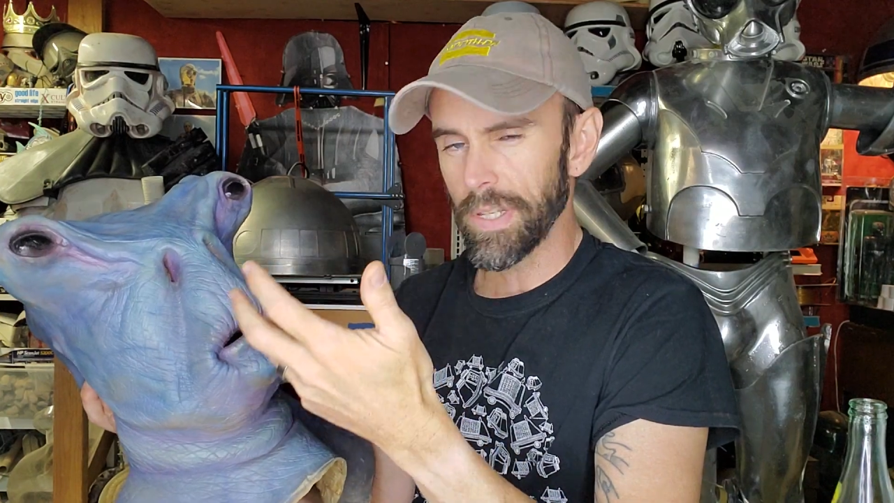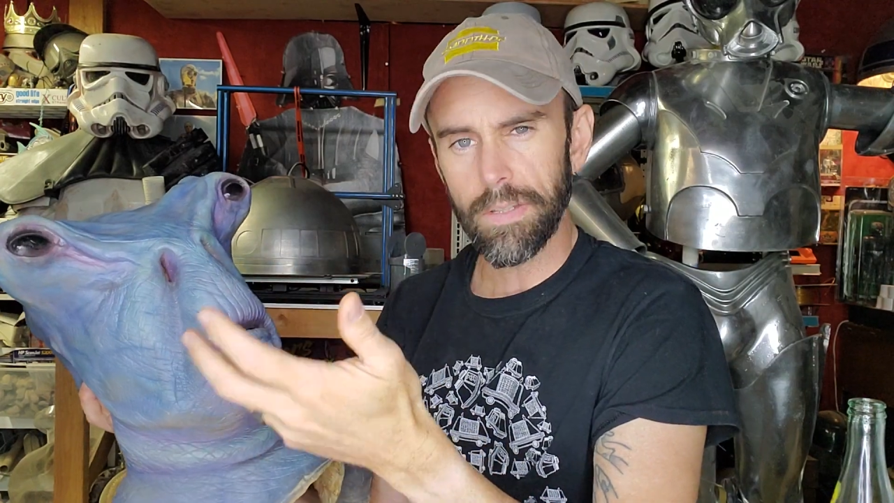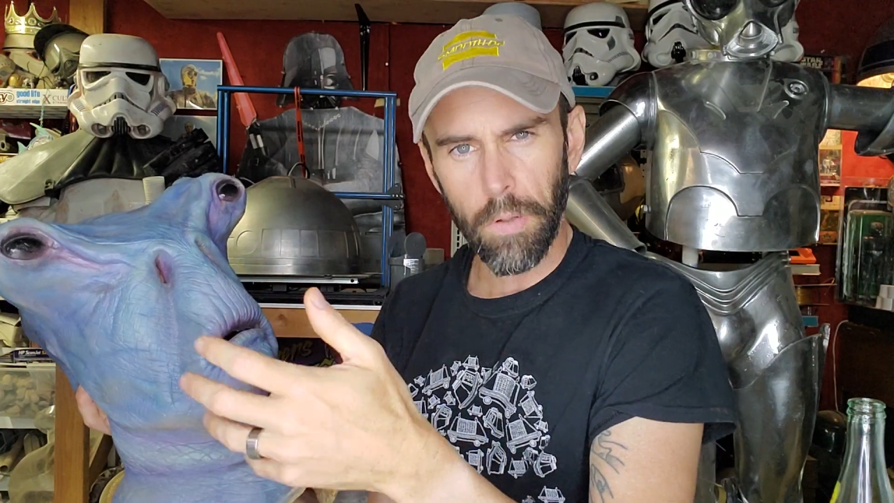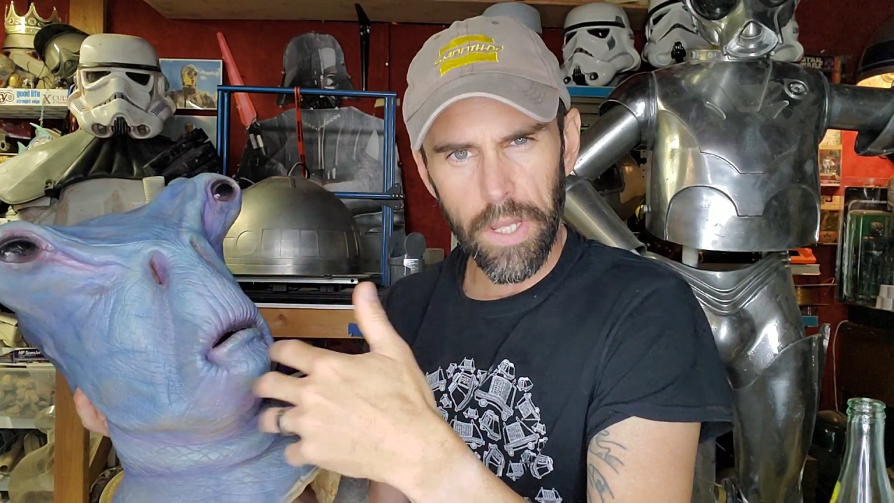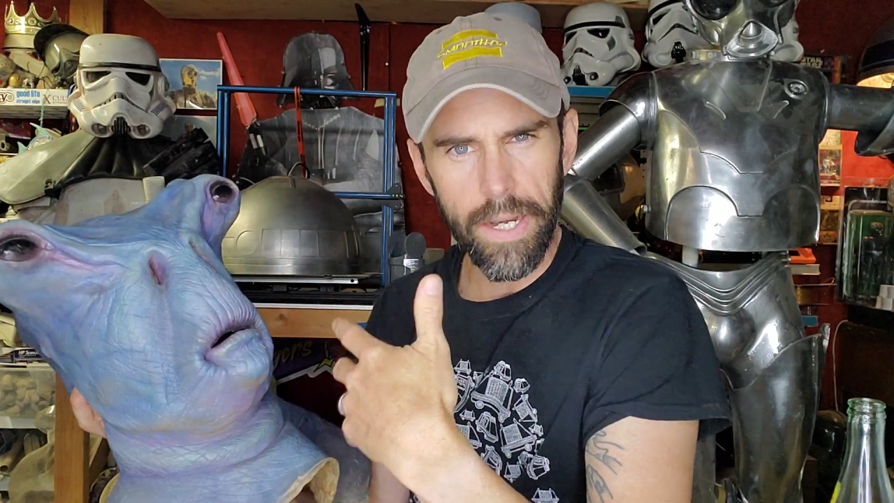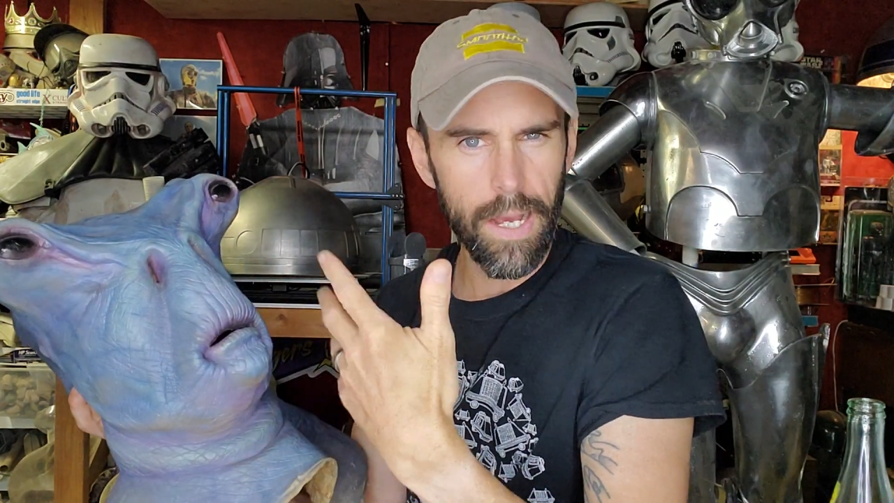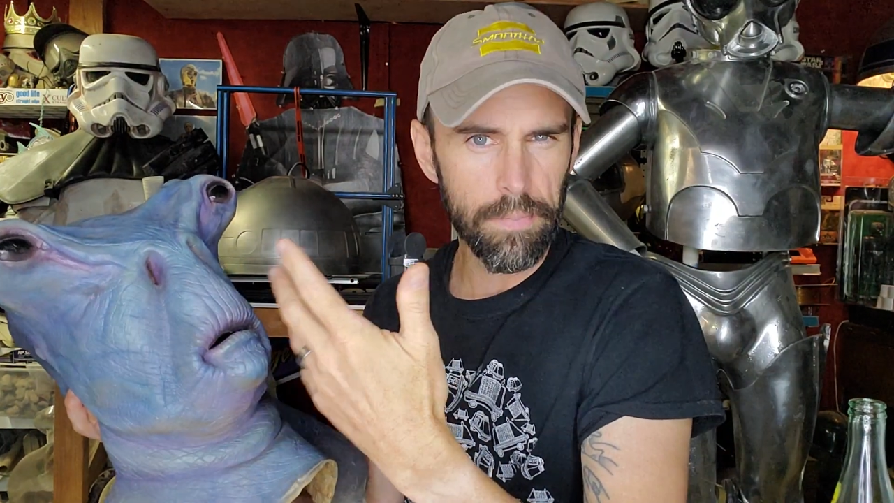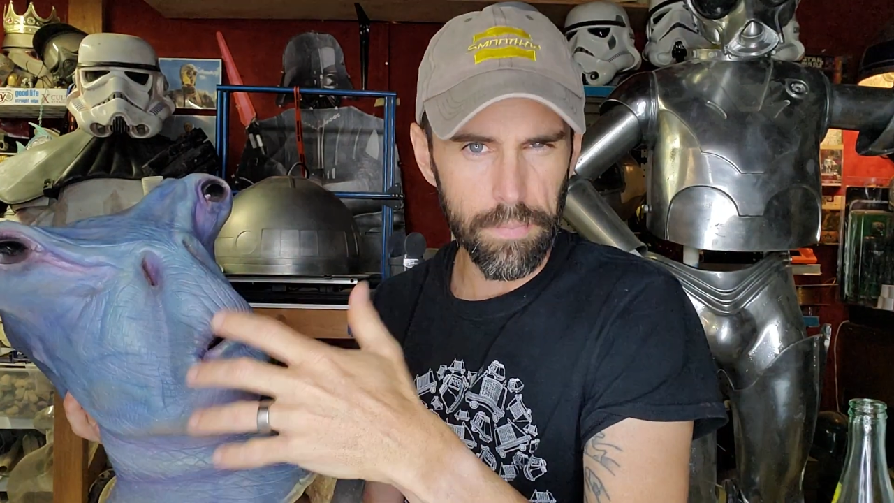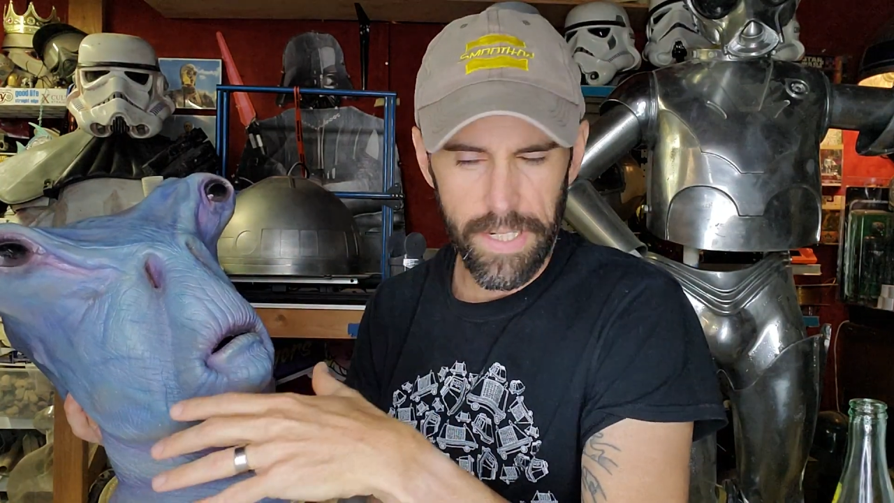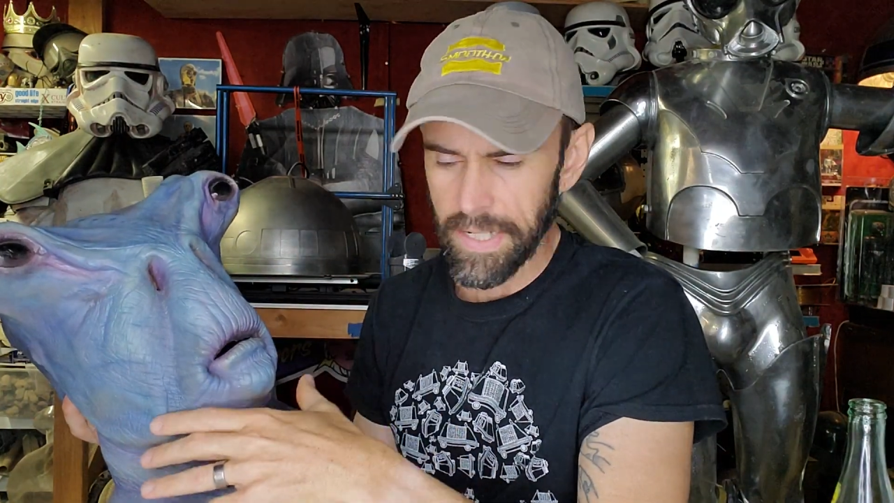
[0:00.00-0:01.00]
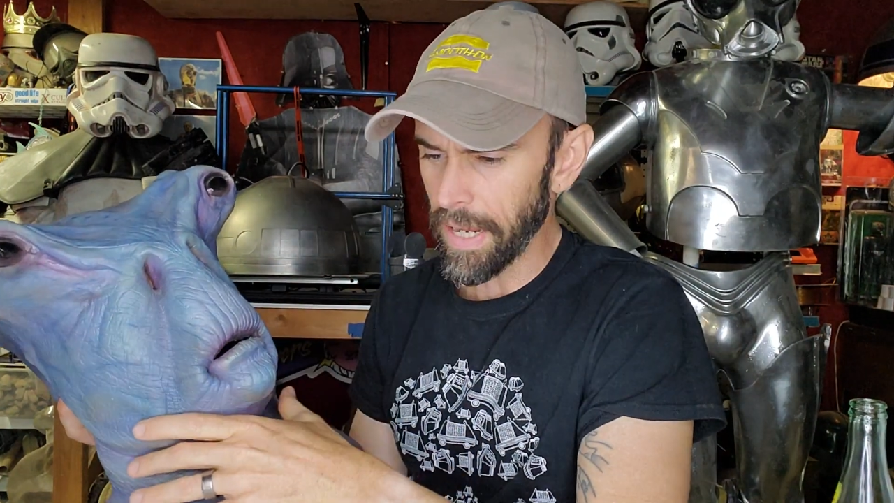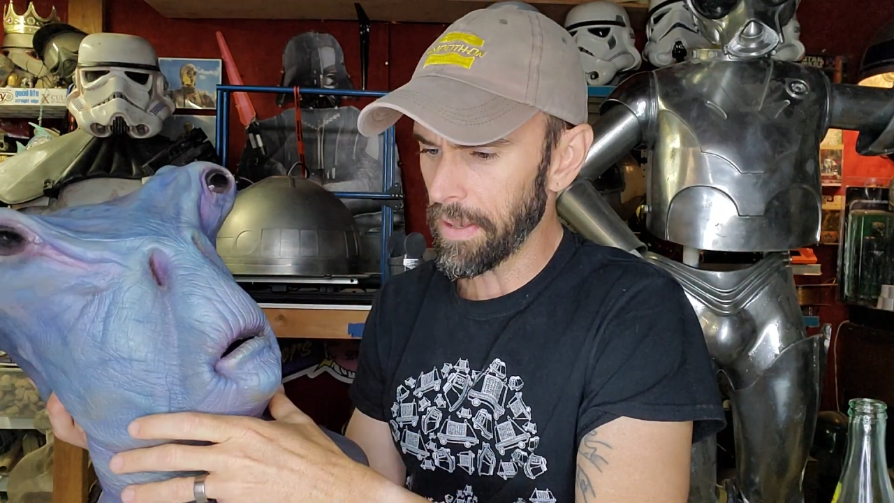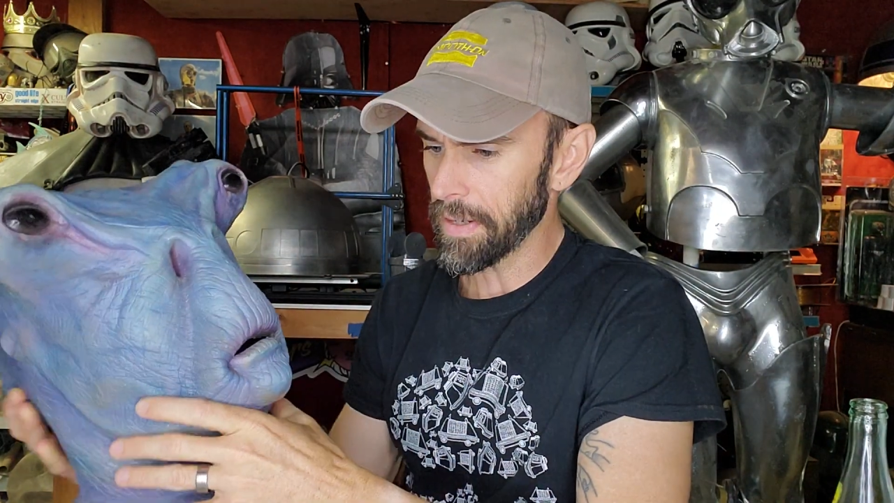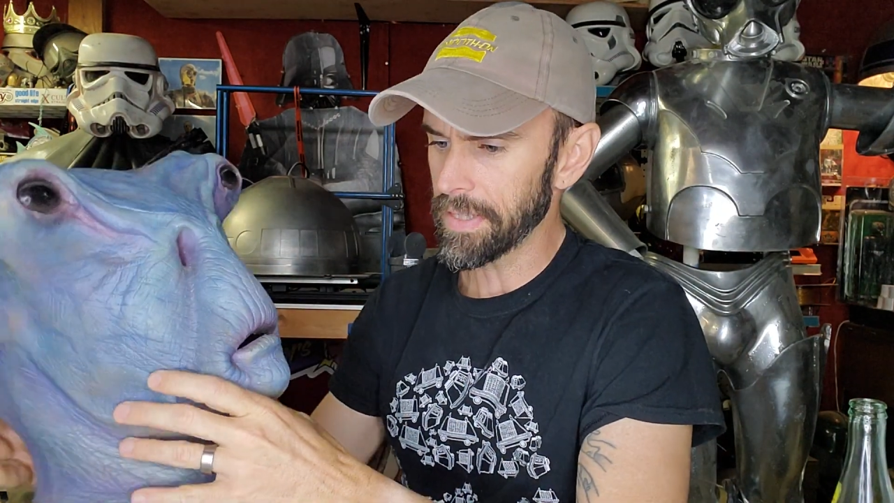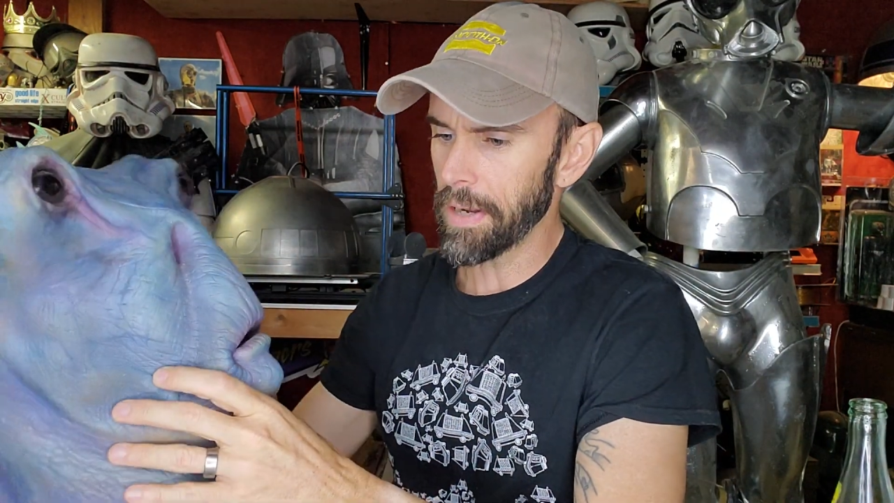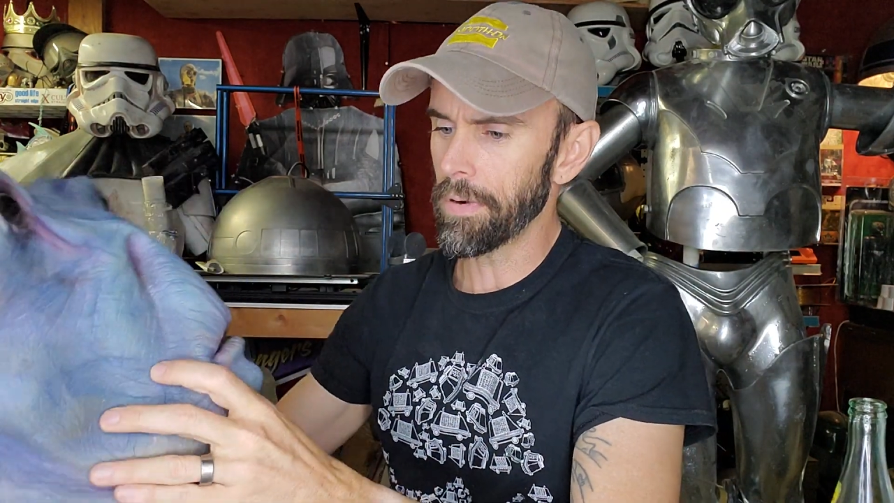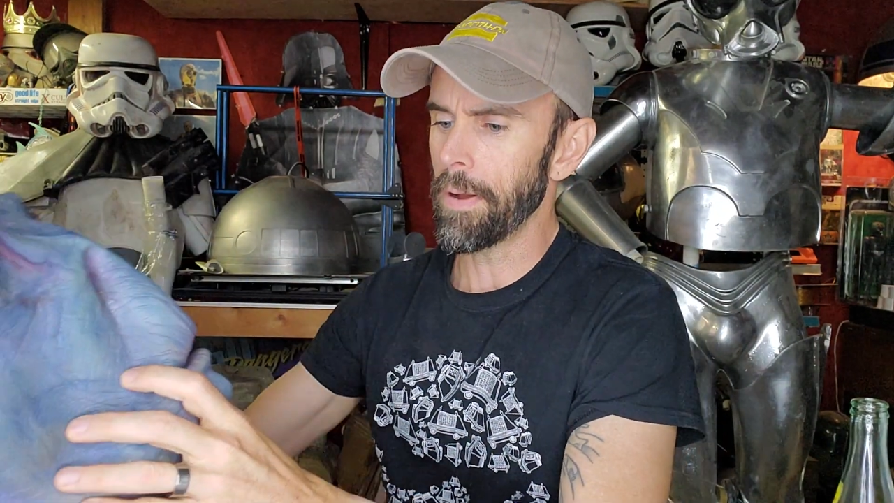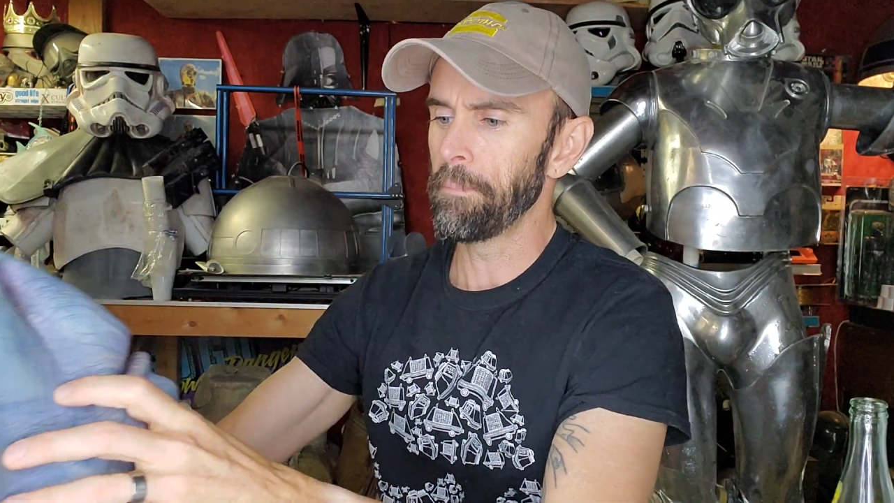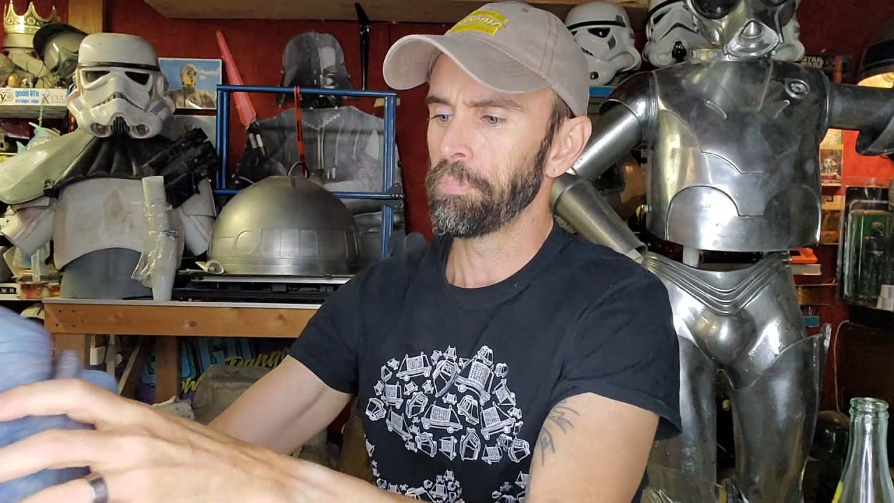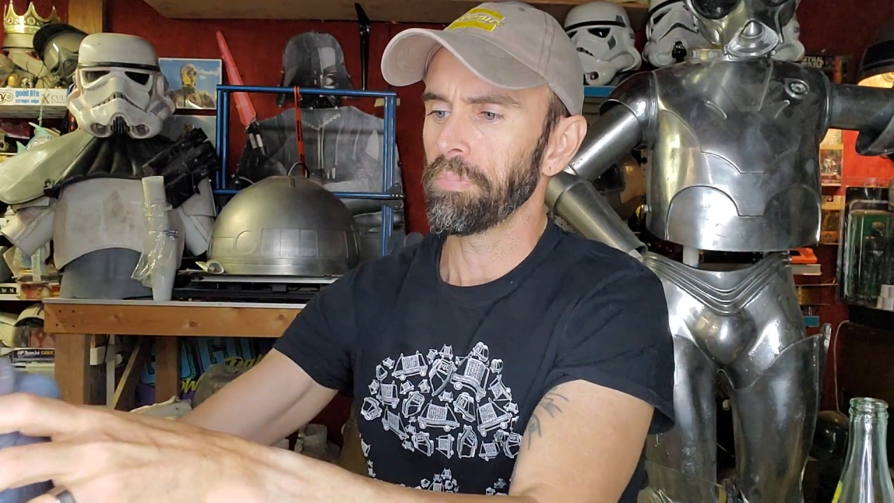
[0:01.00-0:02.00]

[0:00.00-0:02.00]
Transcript: did some cleanup, some detailing, etc.